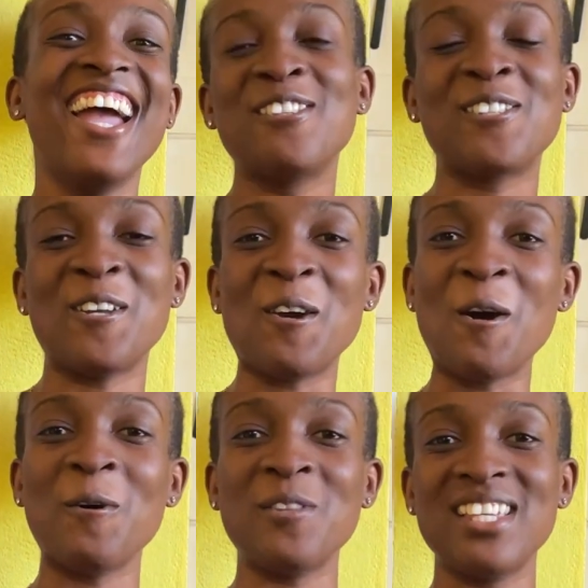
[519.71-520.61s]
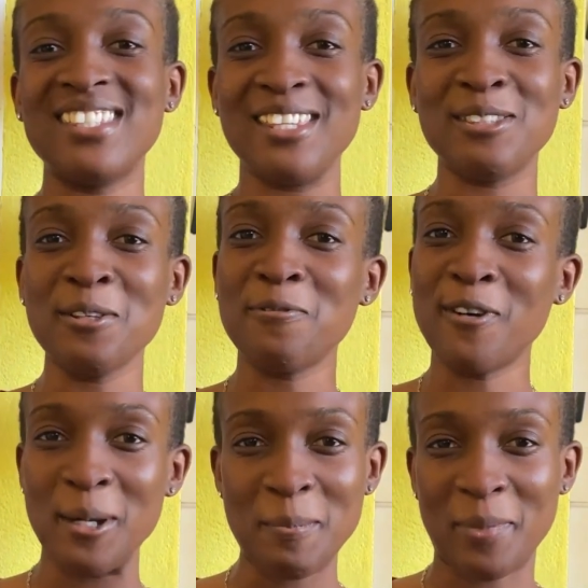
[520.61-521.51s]
So now this is the
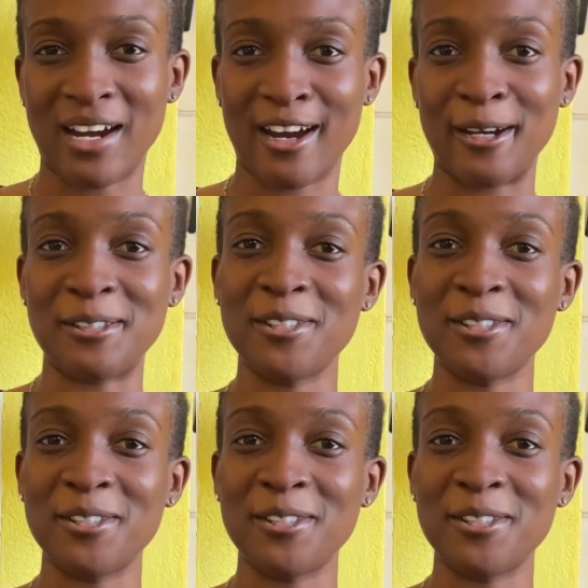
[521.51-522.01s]
fun part.